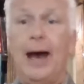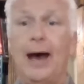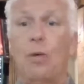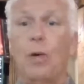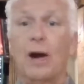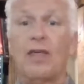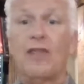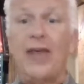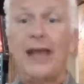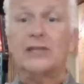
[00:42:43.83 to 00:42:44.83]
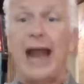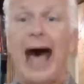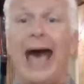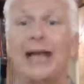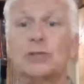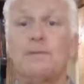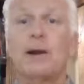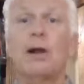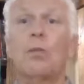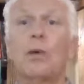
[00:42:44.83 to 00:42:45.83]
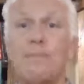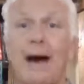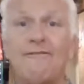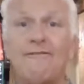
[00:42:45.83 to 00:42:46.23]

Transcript: One of the things that I experienced with my